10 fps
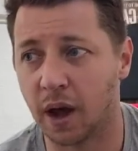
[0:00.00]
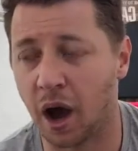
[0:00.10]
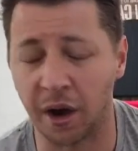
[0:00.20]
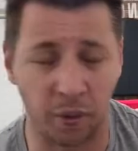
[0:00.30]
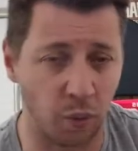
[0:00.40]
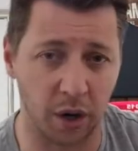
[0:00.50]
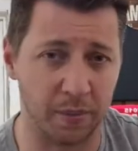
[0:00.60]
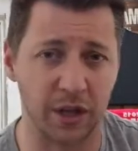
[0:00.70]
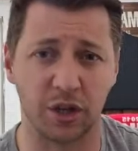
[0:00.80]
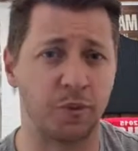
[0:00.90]
I don't want to
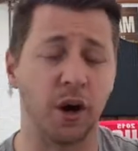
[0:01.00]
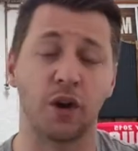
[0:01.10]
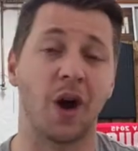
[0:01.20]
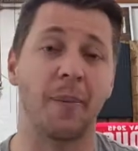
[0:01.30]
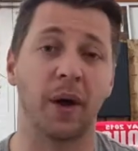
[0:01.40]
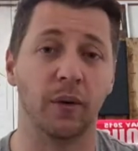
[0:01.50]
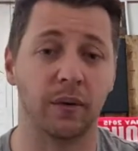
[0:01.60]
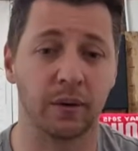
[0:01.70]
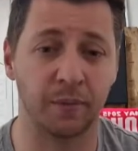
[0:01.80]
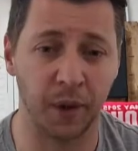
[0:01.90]
be just putting crap out,
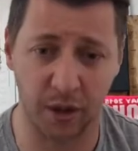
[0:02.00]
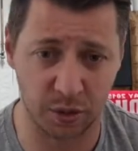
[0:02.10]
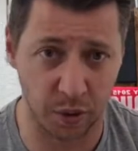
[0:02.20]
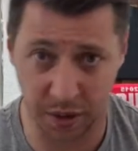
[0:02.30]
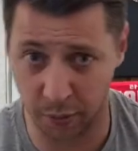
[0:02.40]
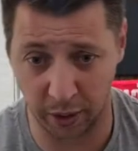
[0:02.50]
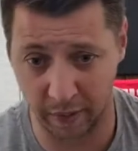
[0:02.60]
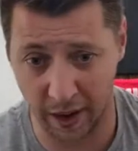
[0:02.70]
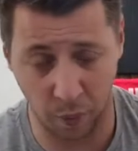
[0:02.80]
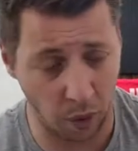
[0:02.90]
because what's the point in
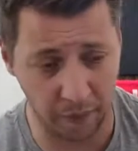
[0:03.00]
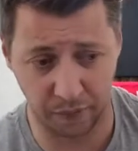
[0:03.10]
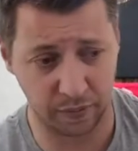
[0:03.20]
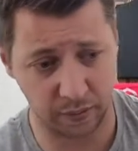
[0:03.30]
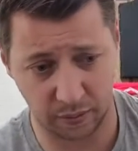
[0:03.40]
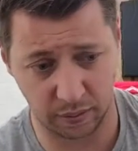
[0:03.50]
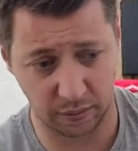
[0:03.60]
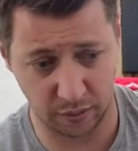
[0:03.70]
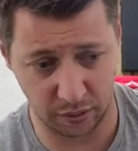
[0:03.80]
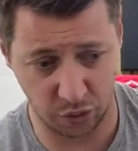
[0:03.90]
that? One,
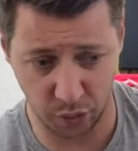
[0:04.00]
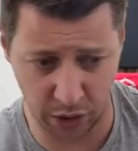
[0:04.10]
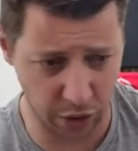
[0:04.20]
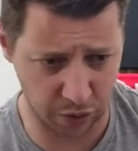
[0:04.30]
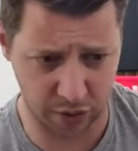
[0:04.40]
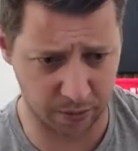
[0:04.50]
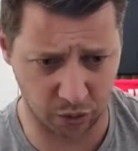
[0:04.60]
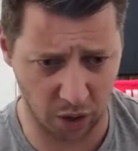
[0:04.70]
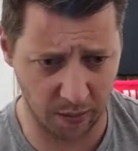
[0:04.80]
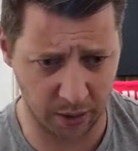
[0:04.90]
you would lose
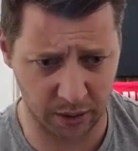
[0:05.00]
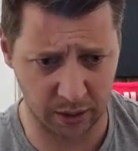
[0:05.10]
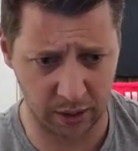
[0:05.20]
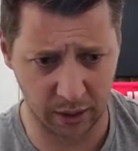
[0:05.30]
subscribers,